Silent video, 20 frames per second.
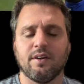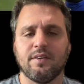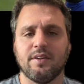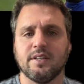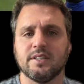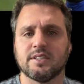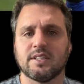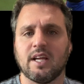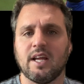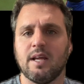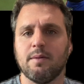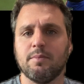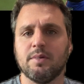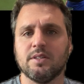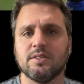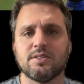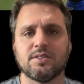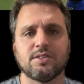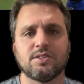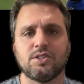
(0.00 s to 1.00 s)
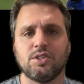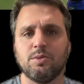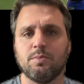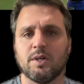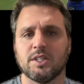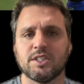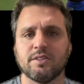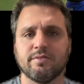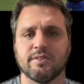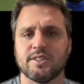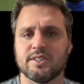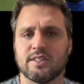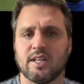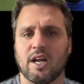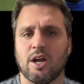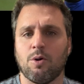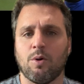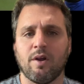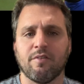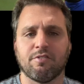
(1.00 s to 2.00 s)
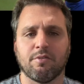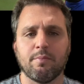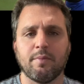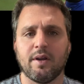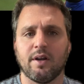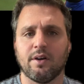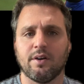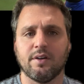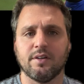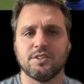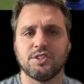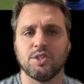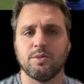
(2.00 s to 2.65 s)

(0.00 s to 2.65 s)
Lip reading: This game is too much of a stay away from here and too